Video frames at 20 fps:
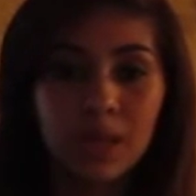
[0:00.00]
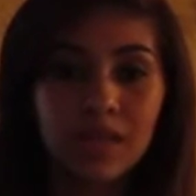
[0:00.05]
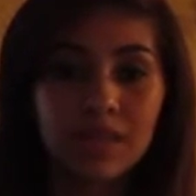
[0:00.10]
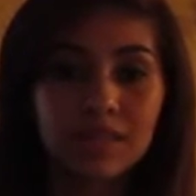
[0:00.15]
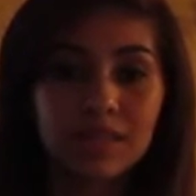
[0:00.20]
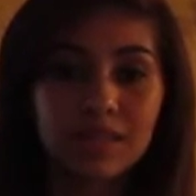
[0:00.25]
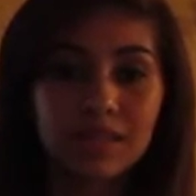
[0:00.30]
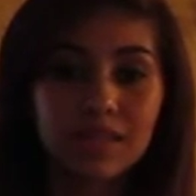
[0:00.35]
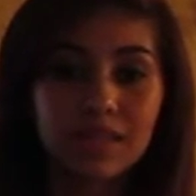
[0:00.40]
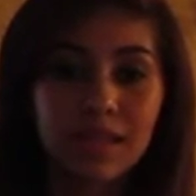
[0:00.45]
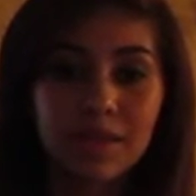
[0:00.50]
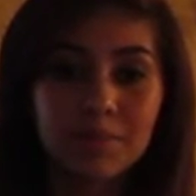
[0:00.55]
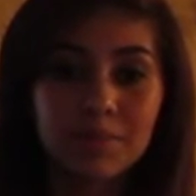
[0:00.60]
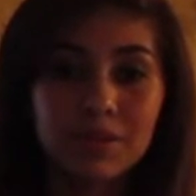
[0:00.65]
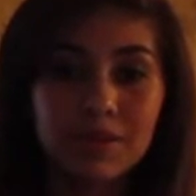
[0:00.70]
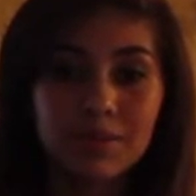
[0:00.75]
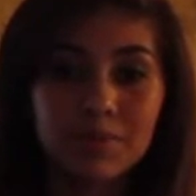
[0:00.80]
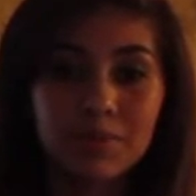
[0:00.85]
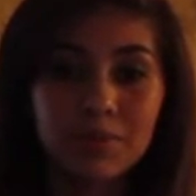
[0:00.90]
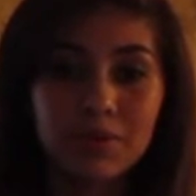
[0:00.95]
The
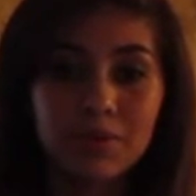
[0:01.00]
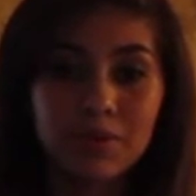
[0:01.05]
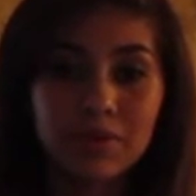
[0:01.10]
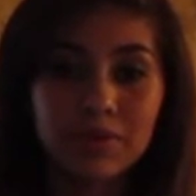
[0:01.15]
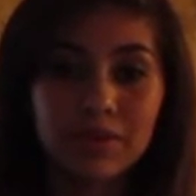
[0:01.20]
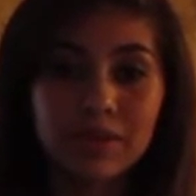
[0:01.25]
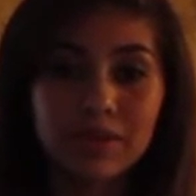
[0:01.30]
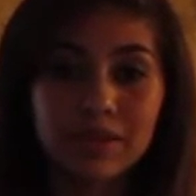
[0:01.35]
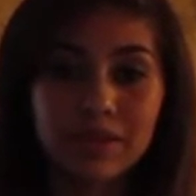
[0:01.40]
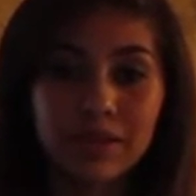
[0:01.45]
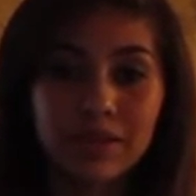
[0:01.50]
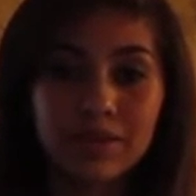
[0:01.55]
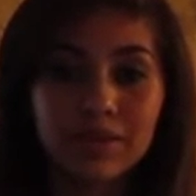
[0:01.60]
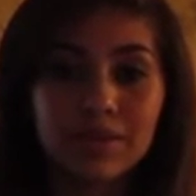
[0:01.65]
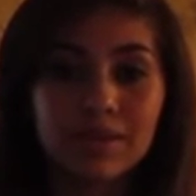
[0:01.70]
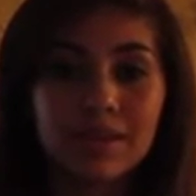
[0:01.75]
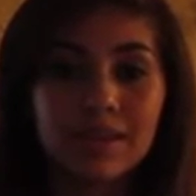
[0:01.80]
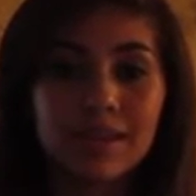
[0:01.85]
climate in Puerto Rico